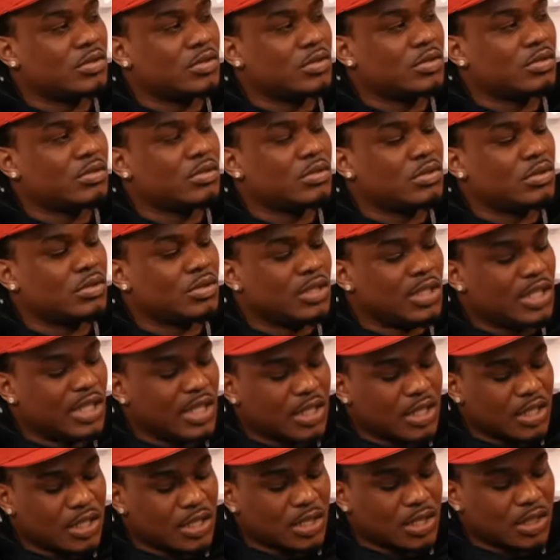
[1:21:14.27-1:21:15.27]
you you you
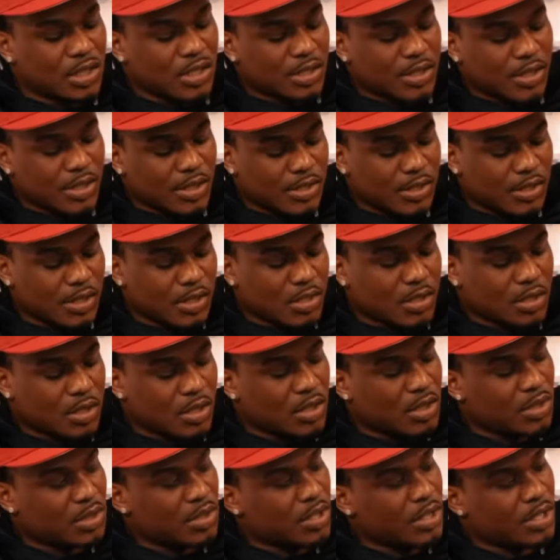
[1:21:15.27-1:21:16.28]
needed the assistance
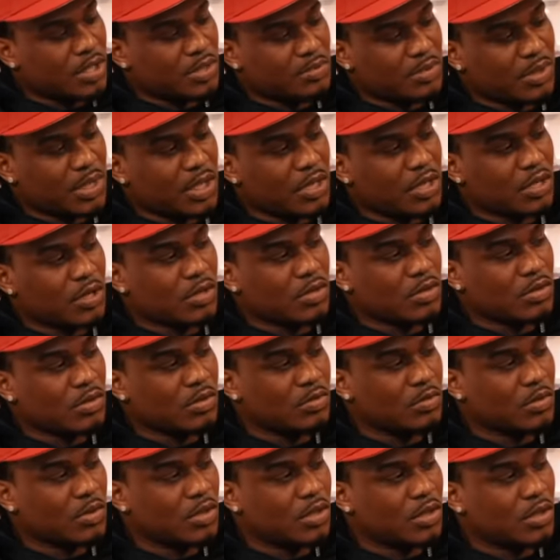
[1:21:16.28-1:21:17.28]
of these niggas being
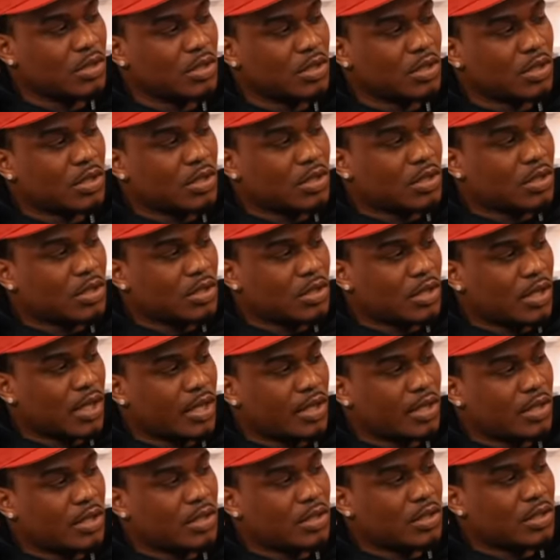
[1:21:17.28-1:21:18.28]
home or?
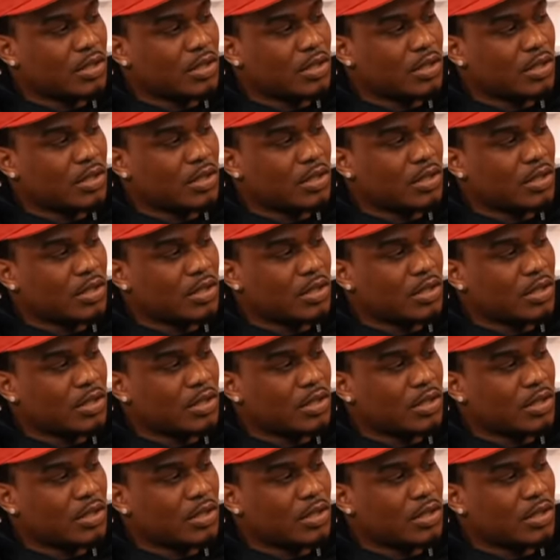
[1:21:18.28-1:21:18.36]
Like,